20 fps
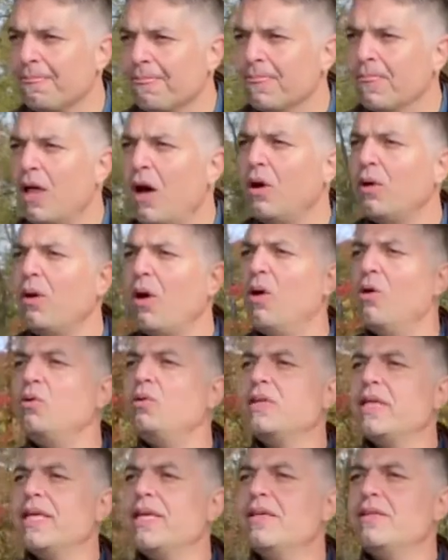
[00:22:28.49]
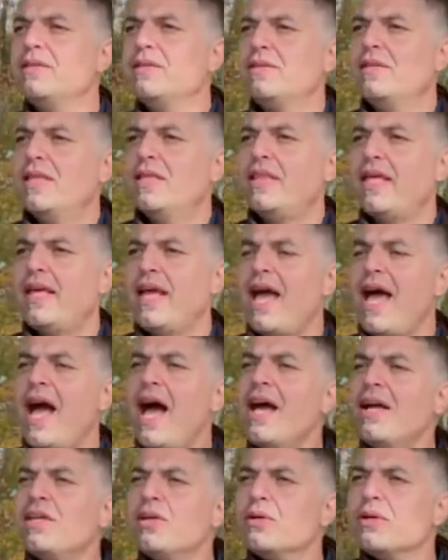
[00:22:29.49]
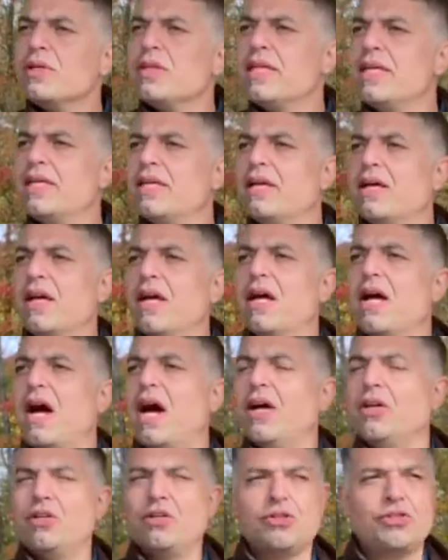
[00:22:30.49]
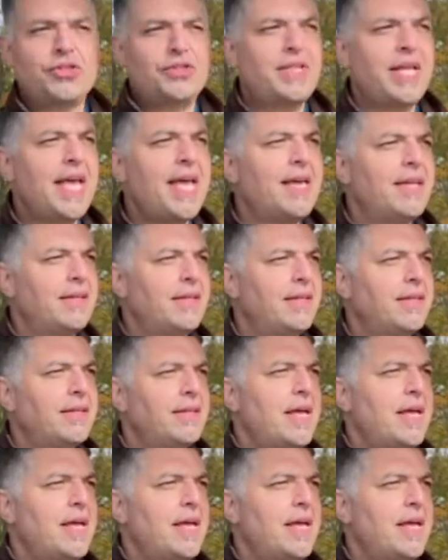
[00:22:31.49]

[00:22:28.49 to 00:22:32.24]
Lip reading: Not only did they accurately understand